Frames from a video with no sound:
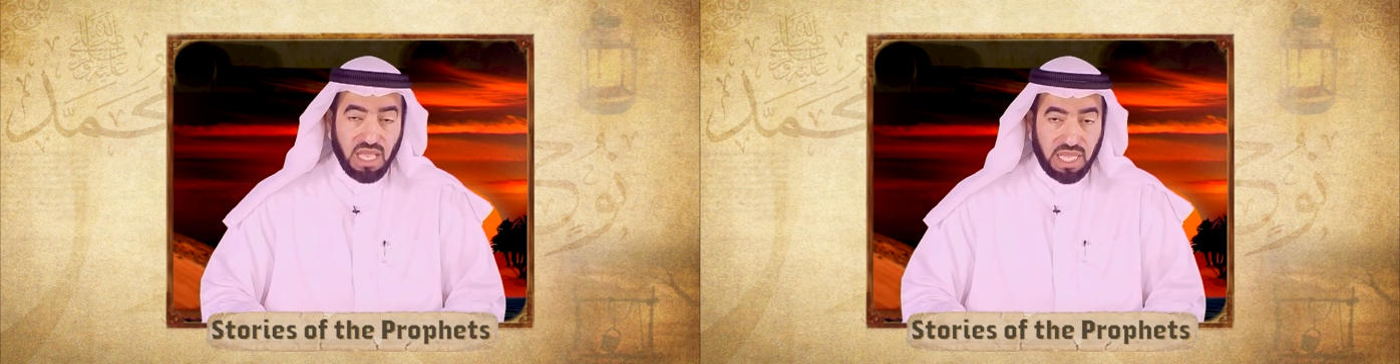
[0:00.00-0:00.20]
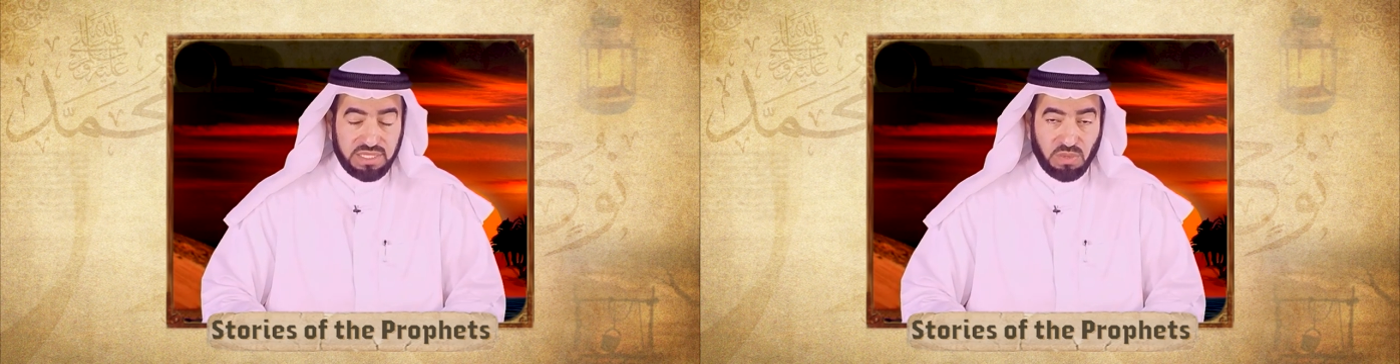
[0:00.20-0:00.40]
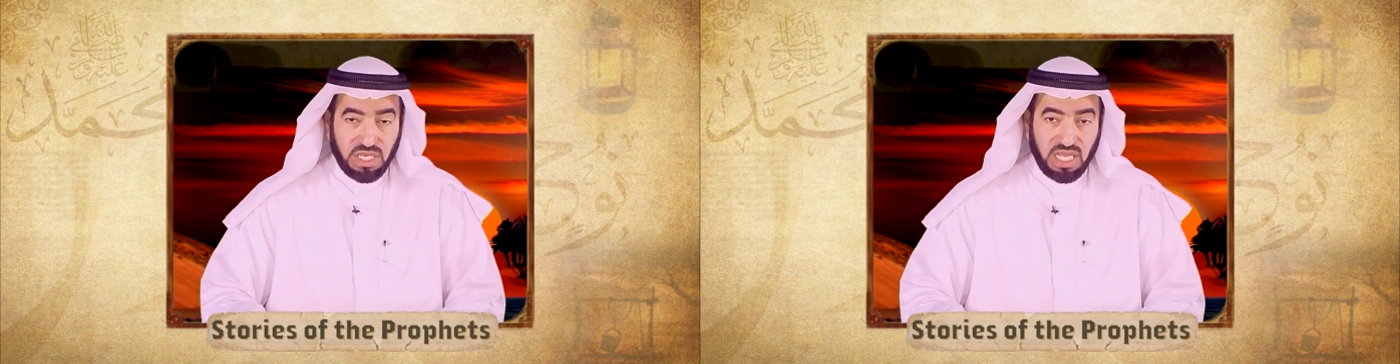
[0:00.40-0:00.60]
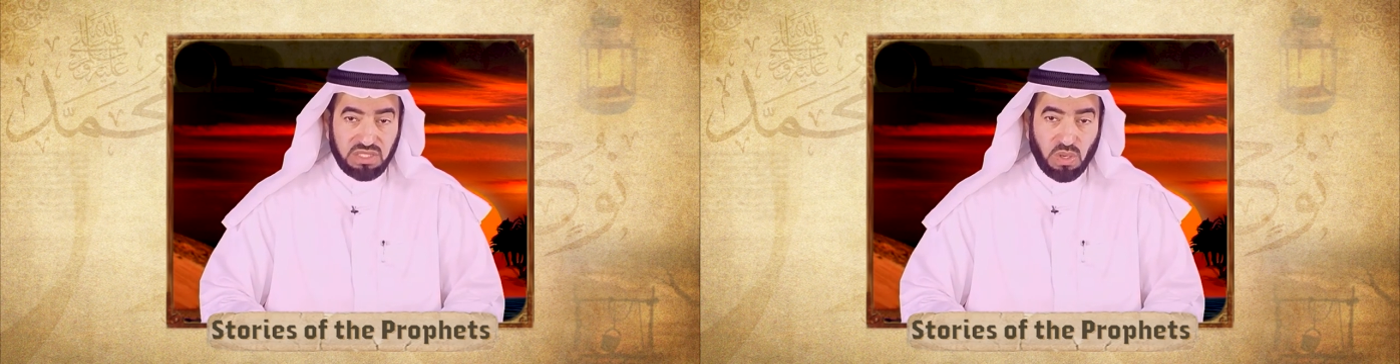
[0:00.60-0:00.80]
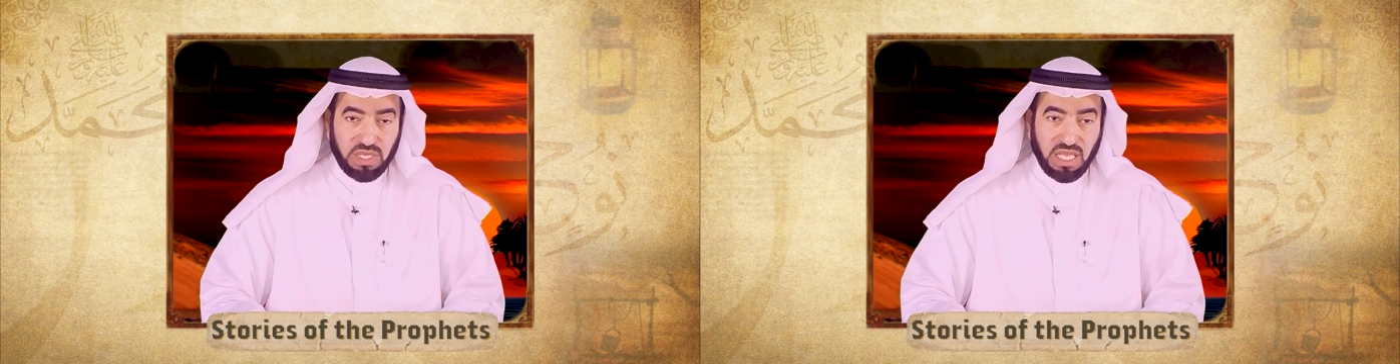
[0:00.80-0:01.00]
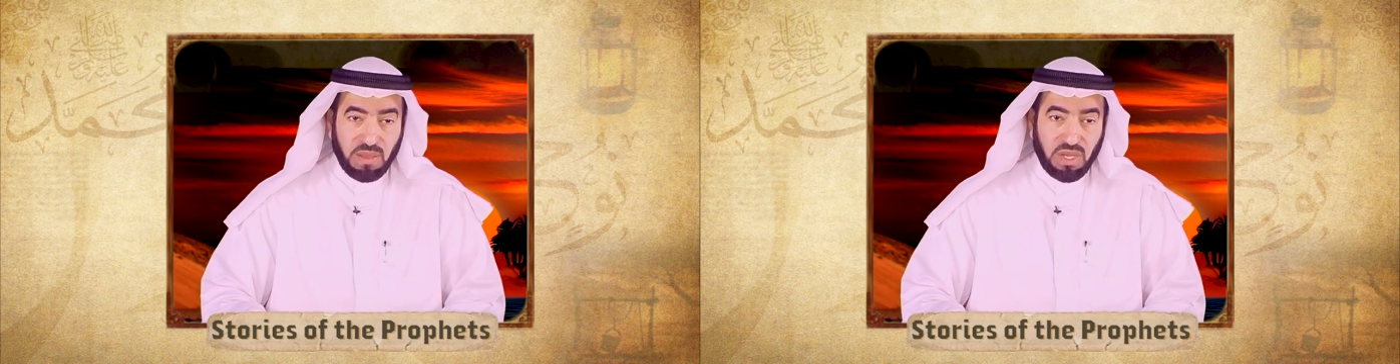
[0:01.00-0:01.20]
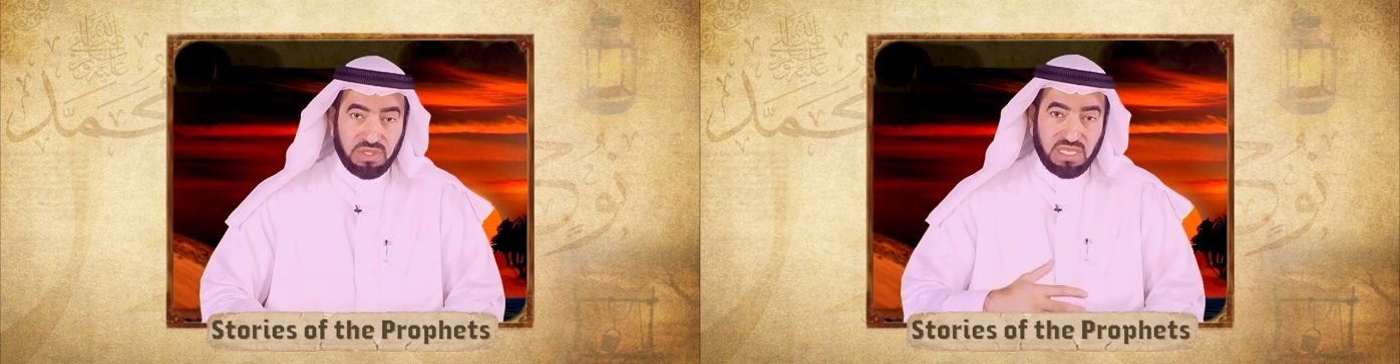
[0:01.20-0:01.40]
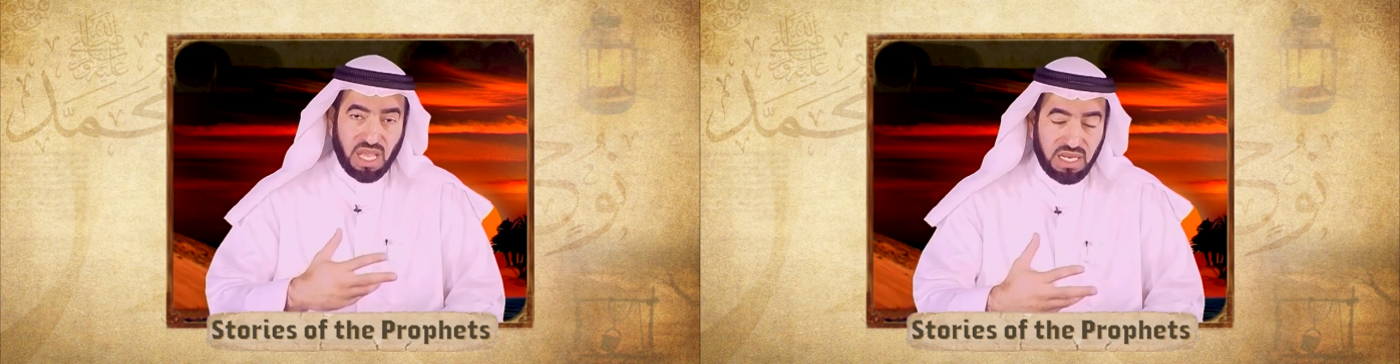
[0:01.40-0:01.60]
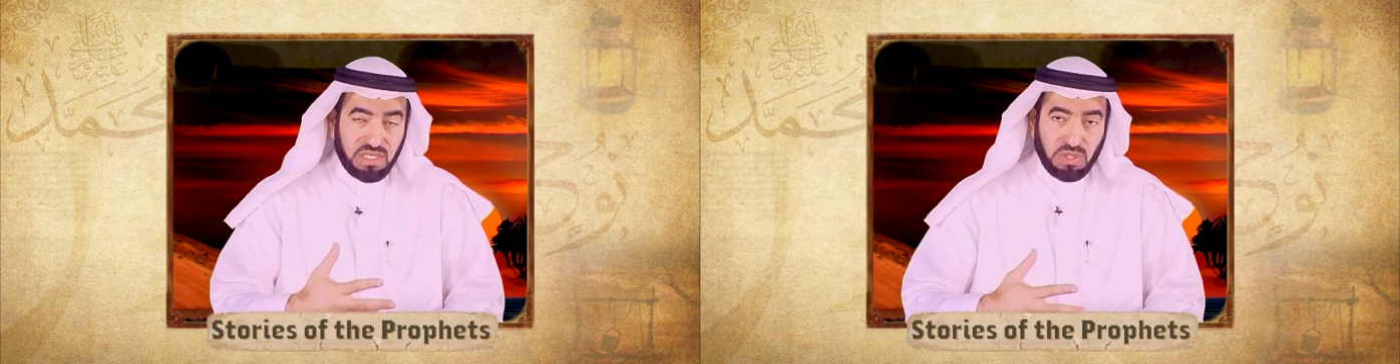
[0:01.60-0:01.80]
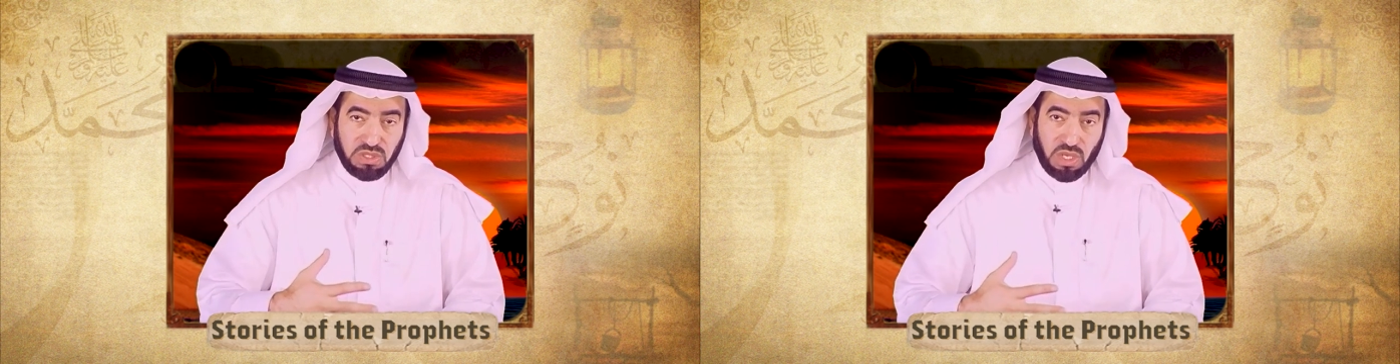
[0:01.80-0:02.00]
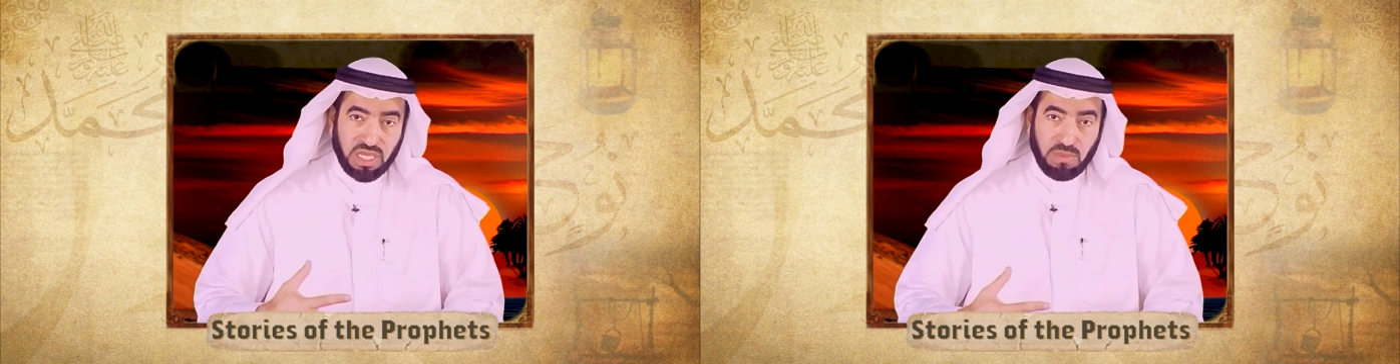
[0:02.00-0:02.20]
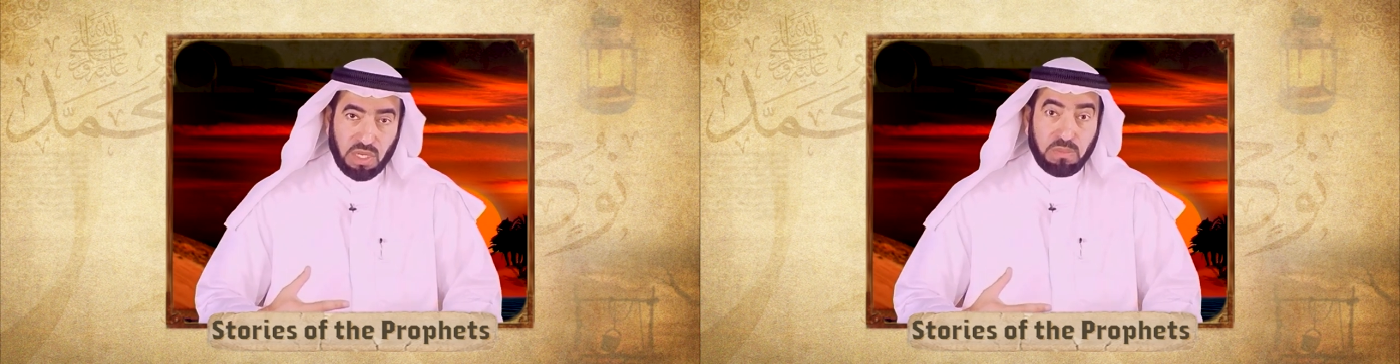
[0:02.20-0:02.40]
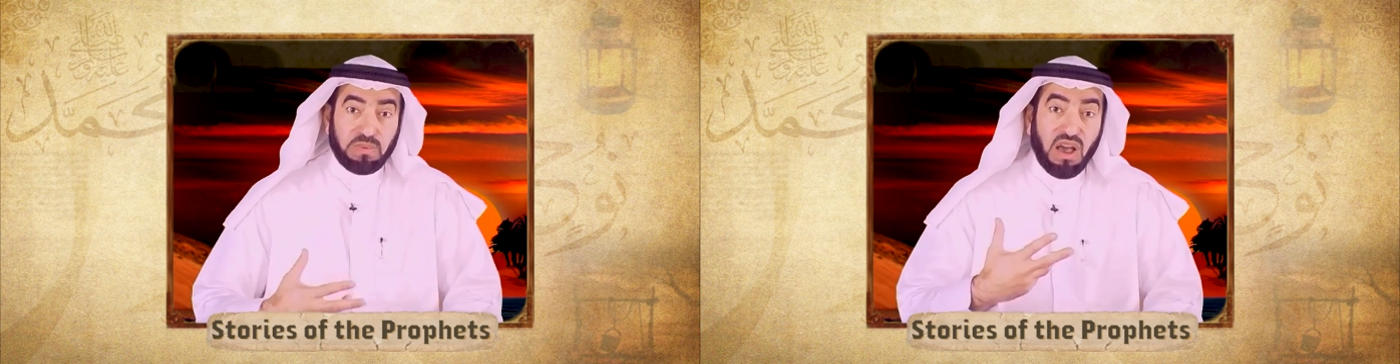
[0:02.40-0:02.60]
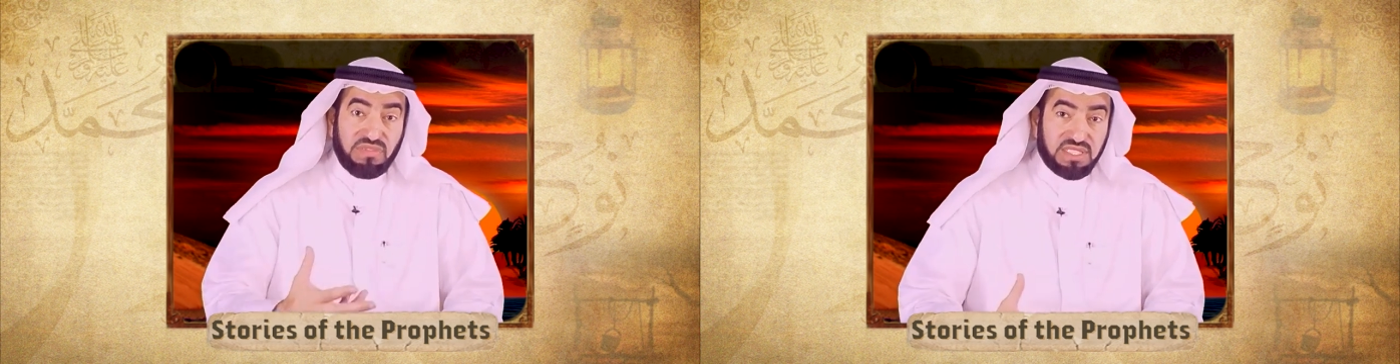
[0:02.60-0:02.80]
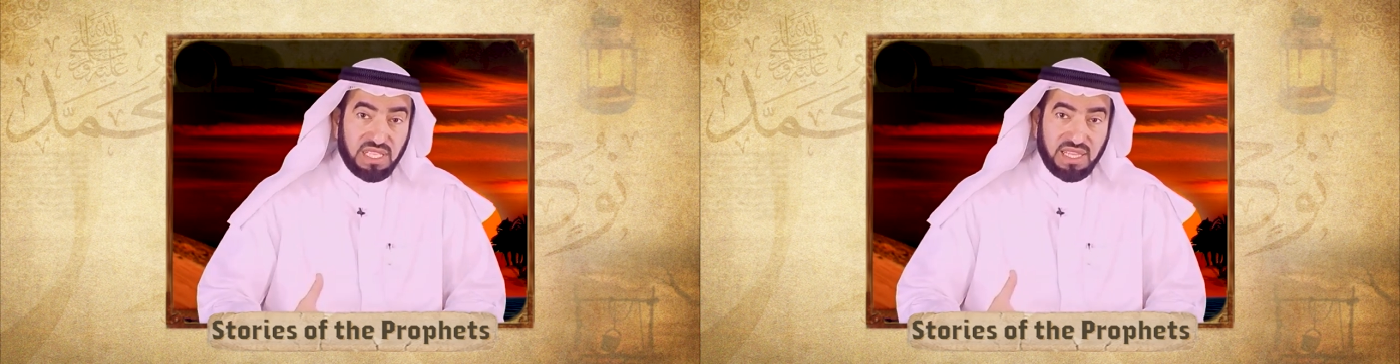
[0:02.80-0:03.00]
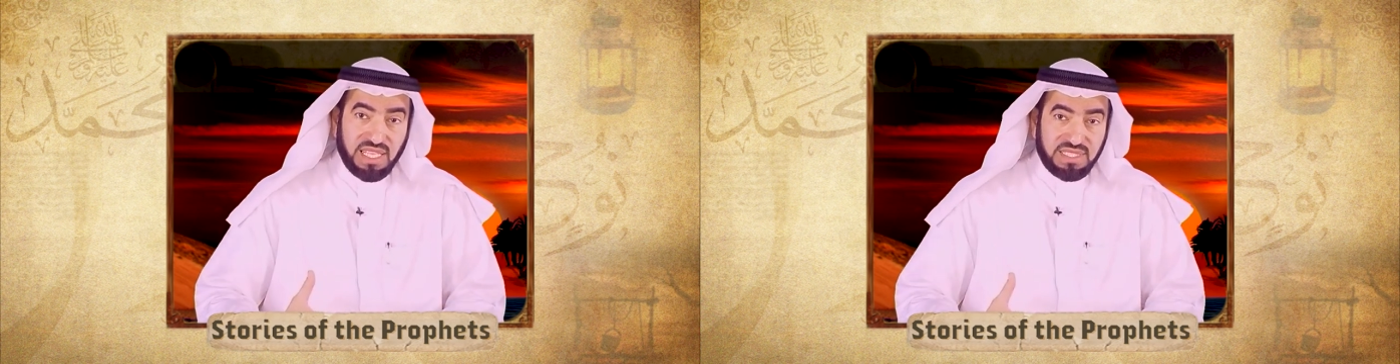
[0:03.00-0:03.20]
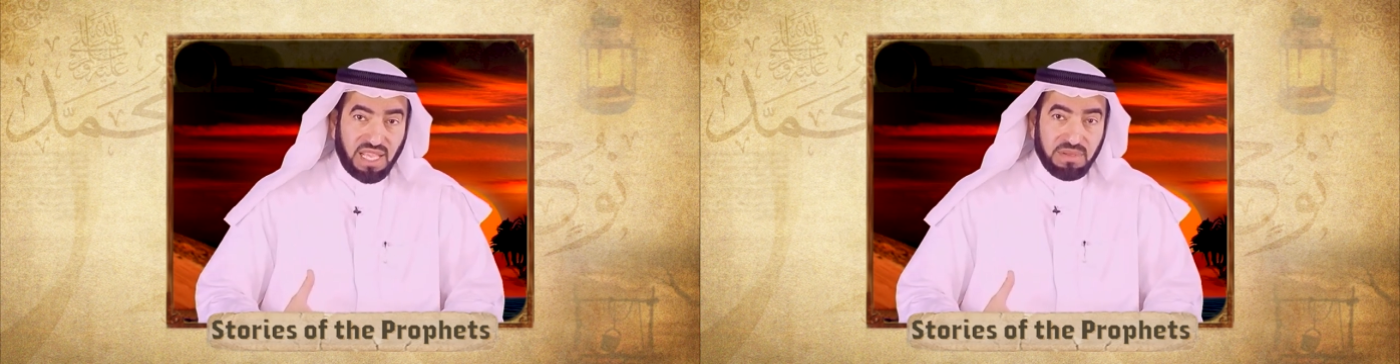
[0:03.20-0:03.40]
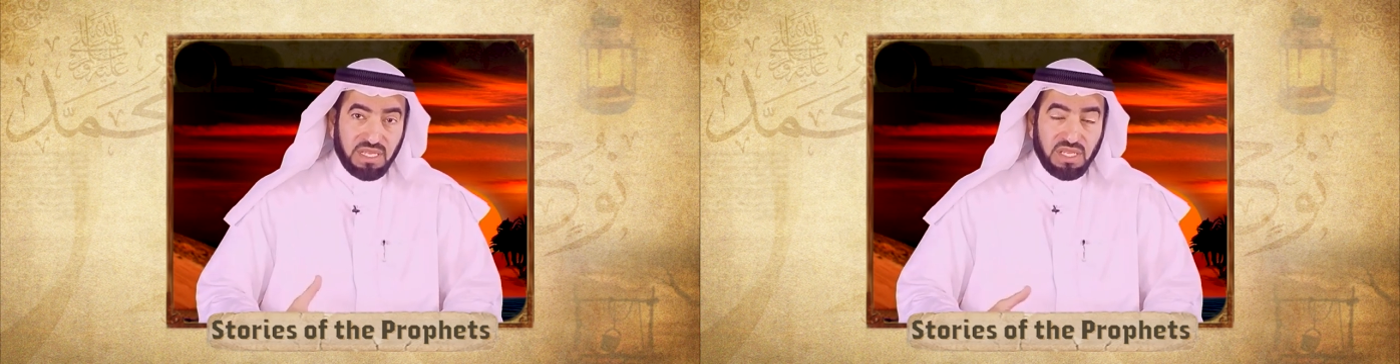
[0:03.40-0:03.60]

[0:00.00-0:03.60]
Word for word: And we're not talking about scholars, we're talking about prophets at that time.